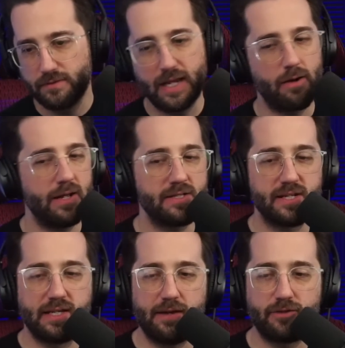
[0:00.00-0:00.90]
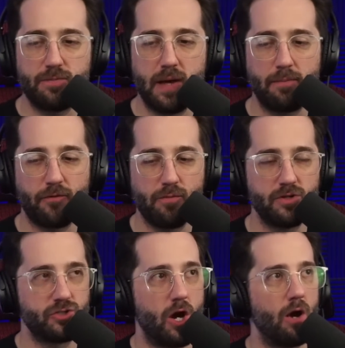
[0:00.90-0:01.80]
There it is, a gifted member from
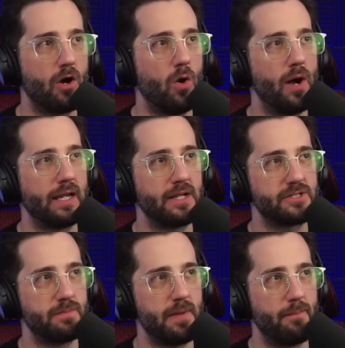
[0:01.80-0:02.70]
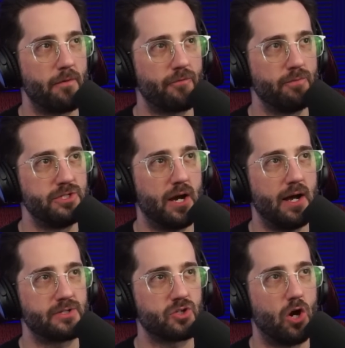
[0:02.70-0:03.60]
Lazaro, a gifted member from
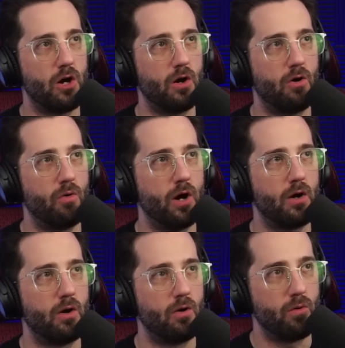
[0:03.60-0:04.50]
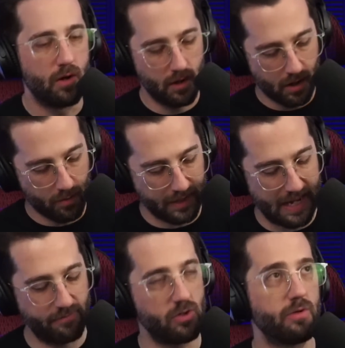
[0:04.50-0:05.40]
Dusk. Uh-oh. Are we going to
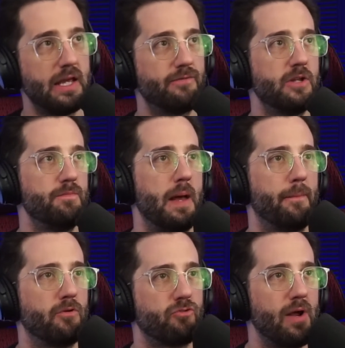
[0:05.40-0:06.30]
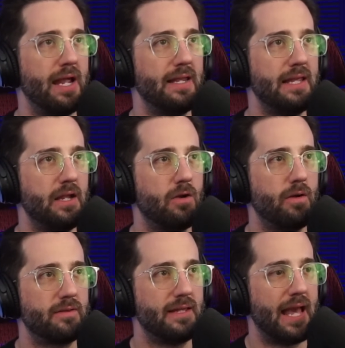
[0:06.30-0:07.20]
have a little gifted member train here
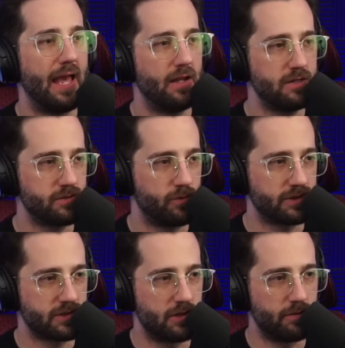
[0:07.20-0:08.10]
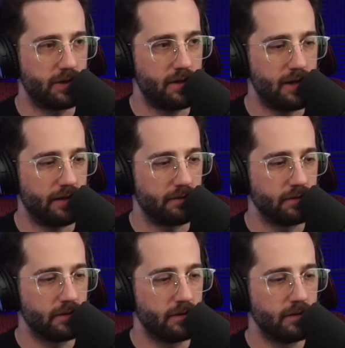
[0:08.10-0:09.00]
at the end? What's going on?
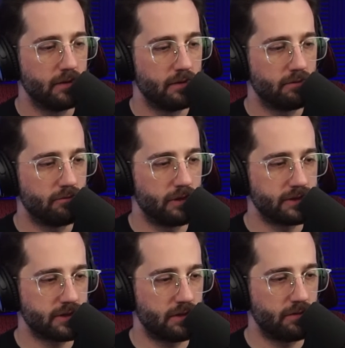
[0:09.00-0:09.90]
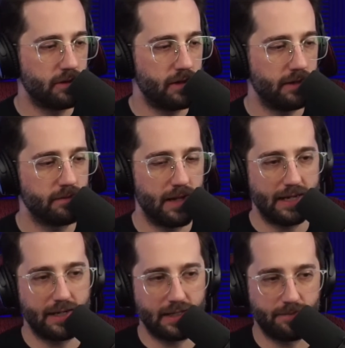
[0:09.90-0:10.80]
What's going on? I
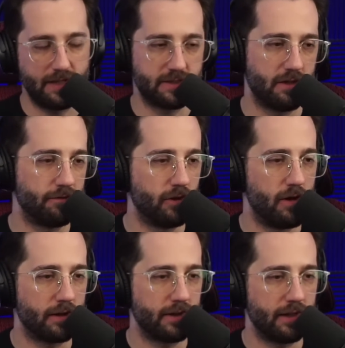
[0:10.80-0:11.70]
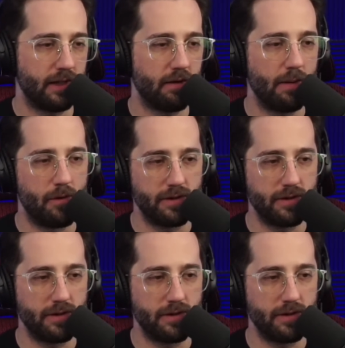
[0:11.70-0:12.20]
got to get myself logged in here. I'm